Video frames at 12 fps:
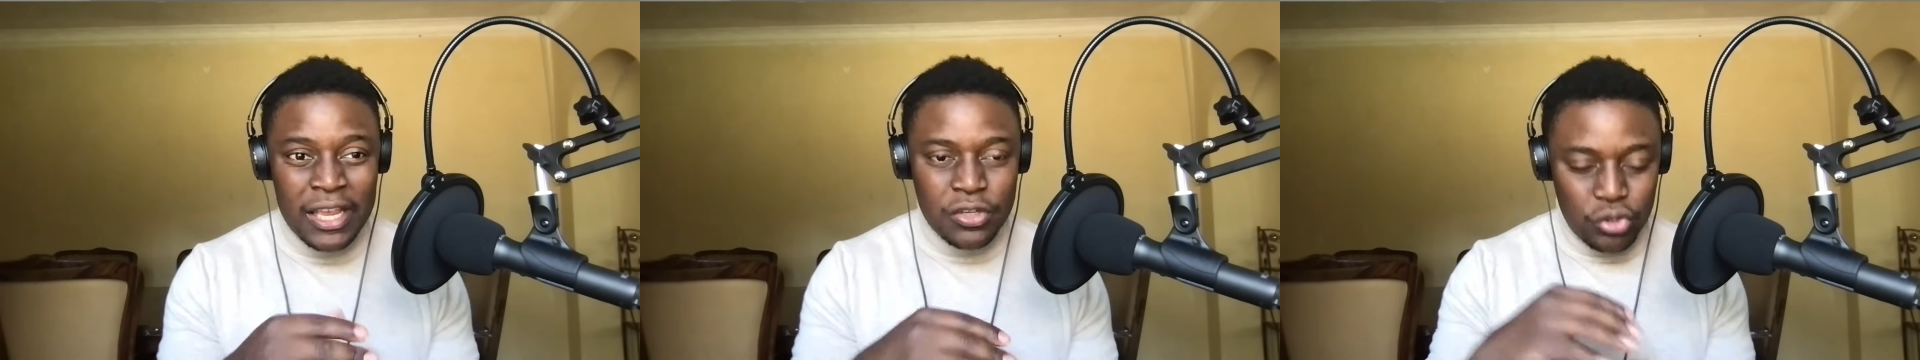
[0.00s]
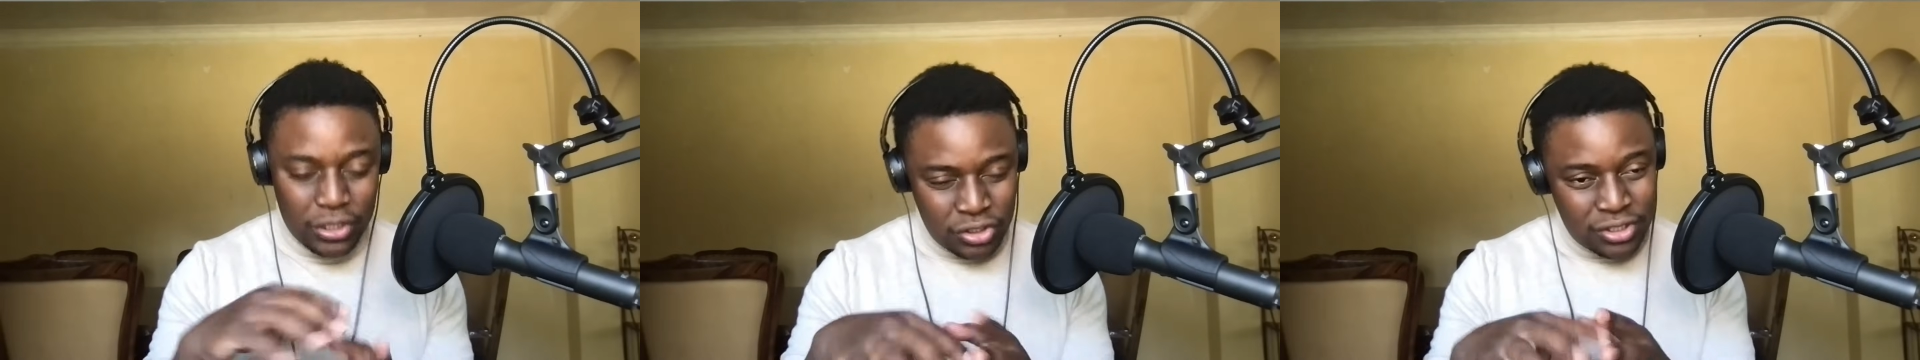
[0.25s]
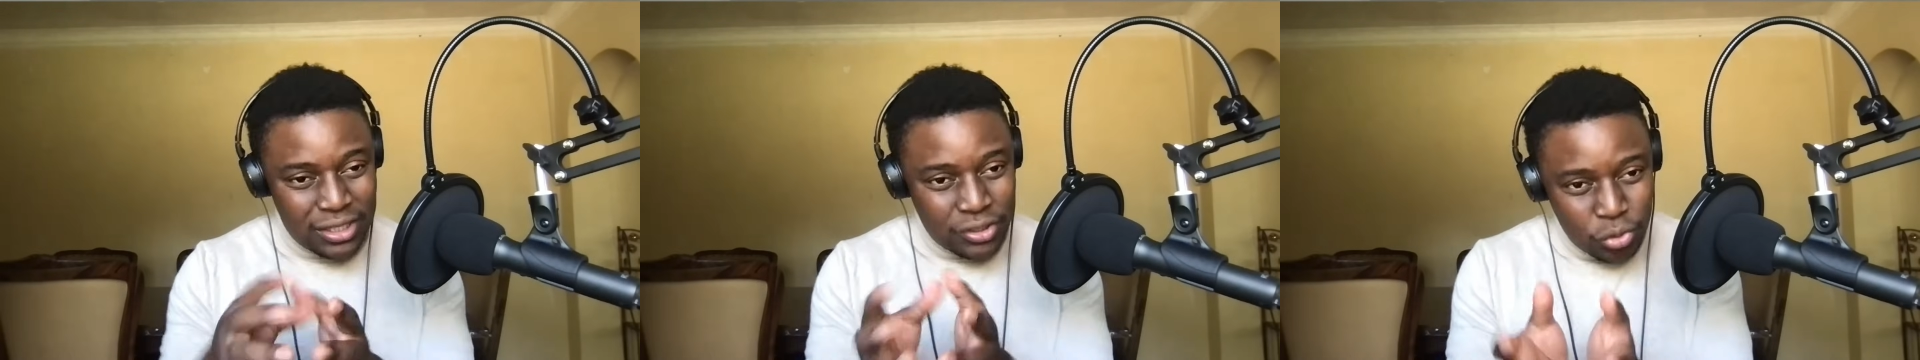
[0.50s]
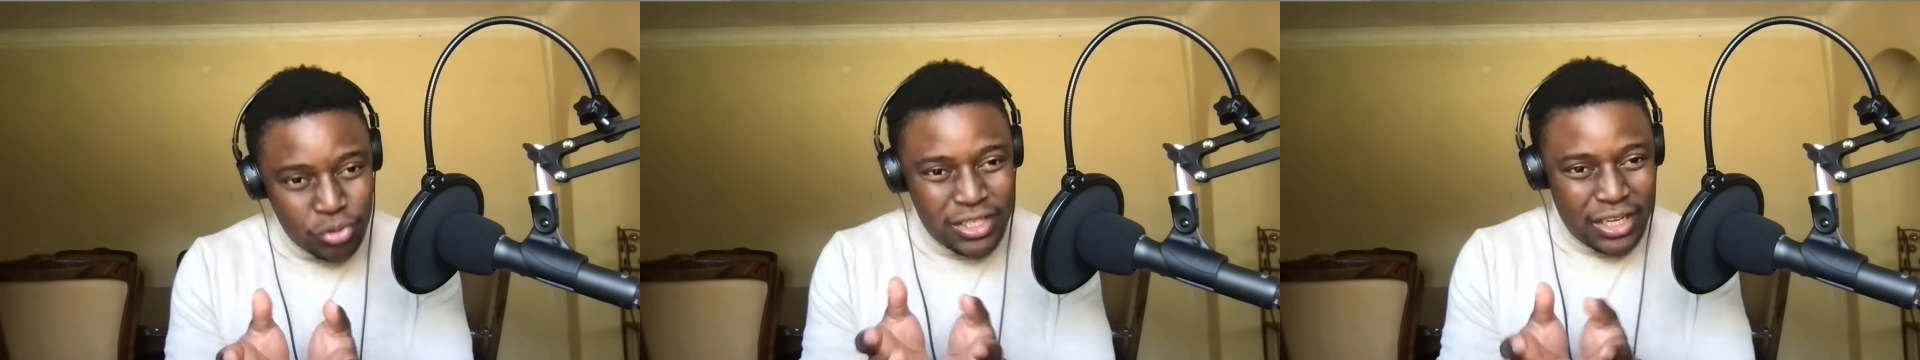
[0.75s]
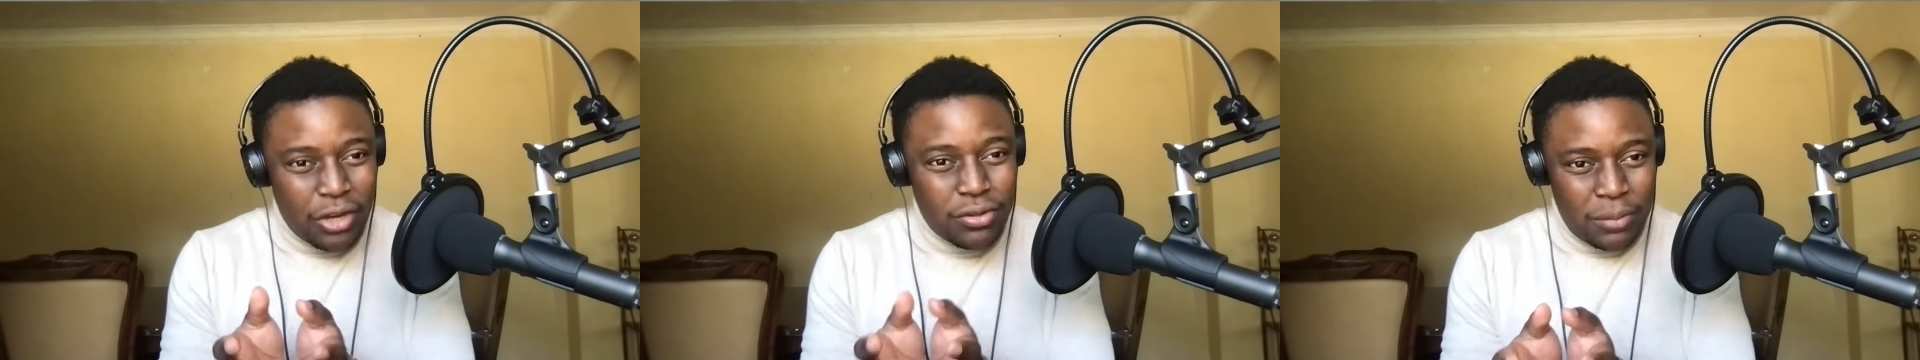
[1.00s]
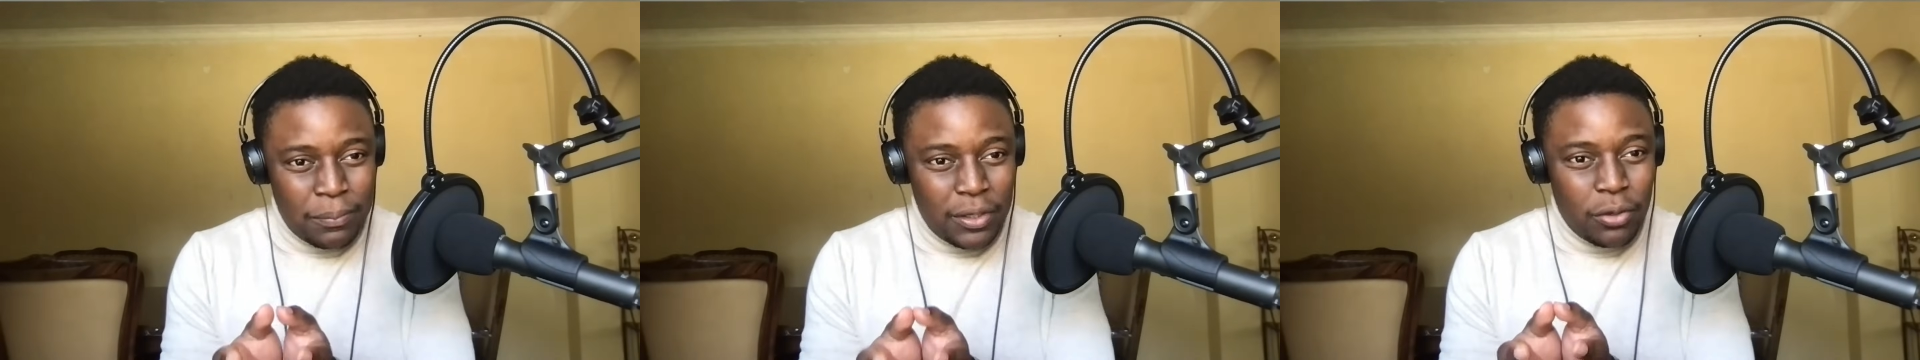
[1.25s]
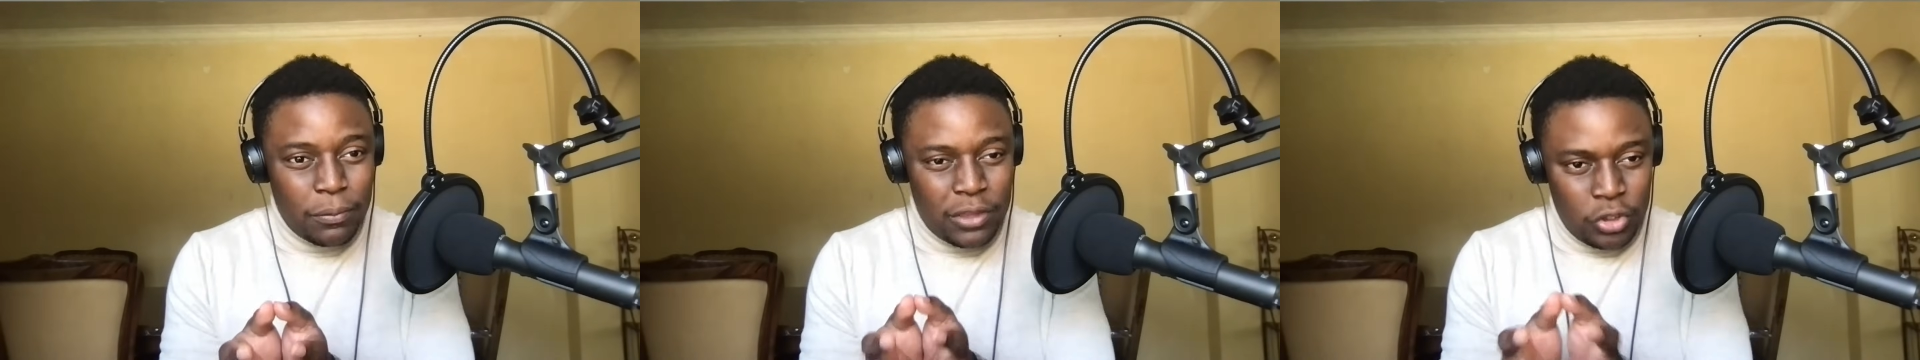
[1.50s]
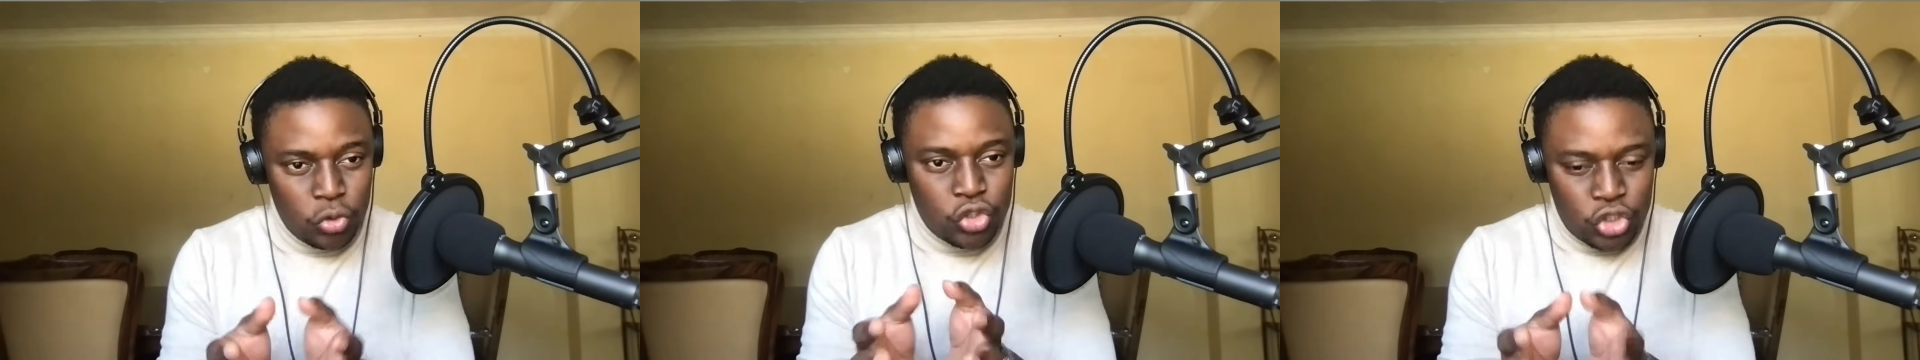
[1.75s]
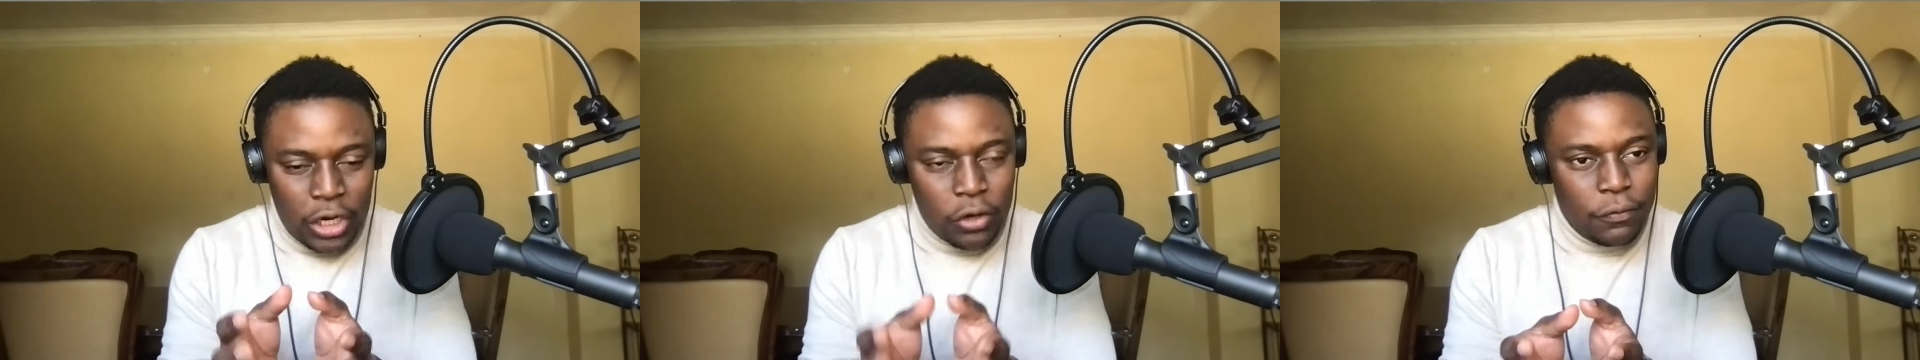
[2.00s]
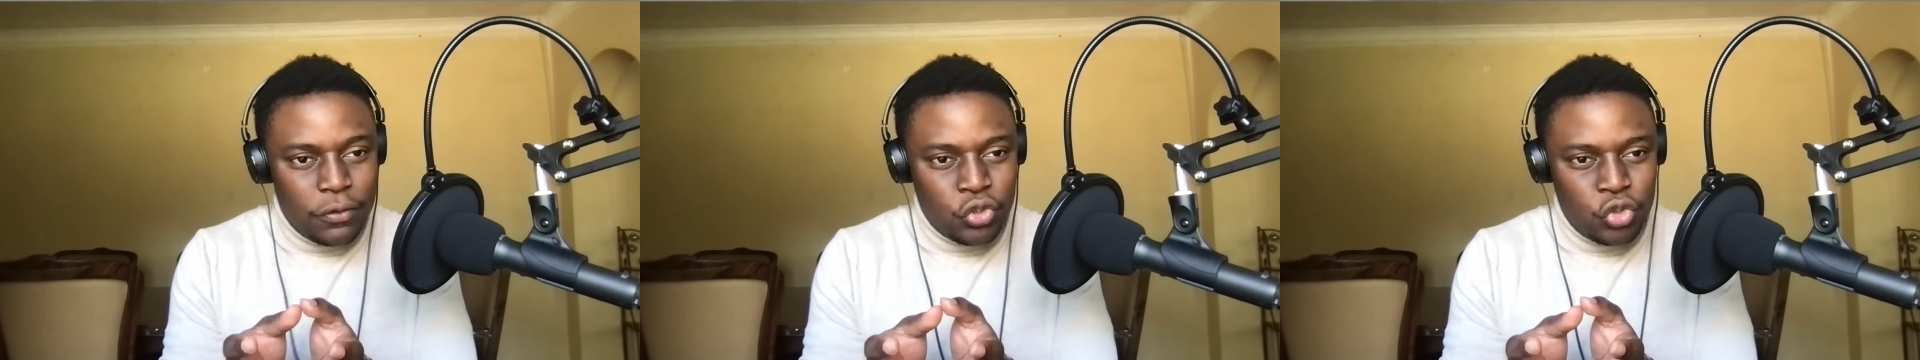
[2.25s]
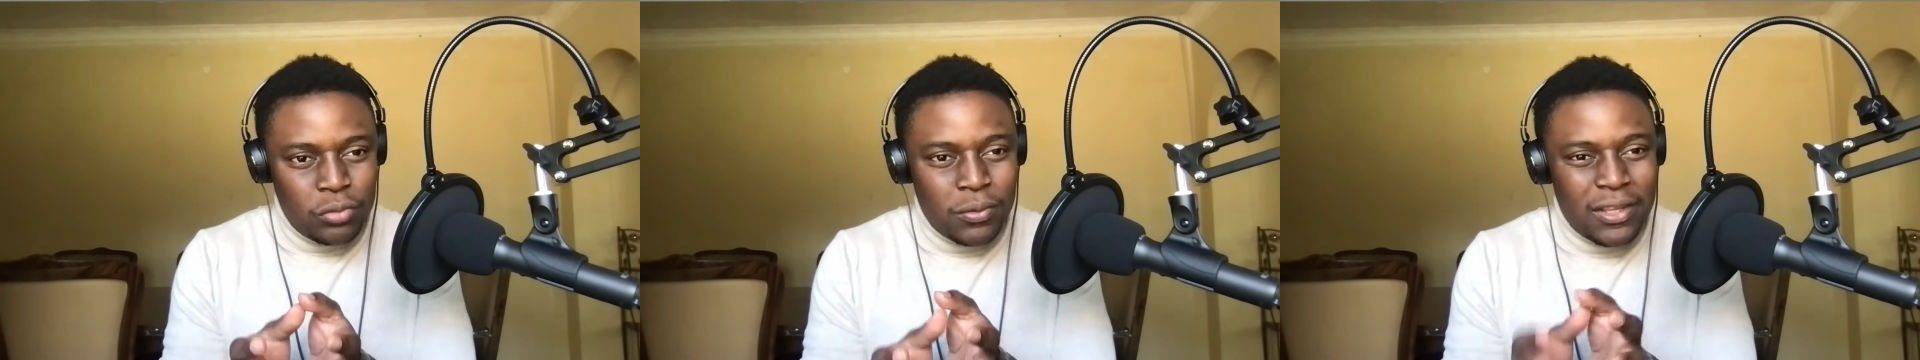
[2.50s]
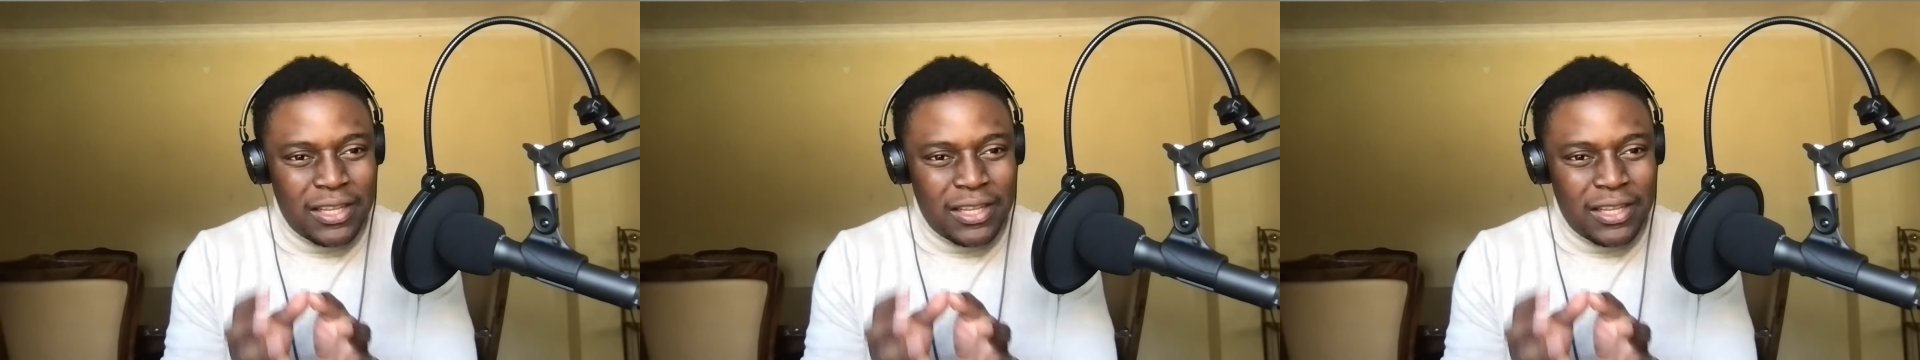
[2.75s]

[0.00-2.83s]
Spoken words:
So they do take out the huge chunk of the tumor,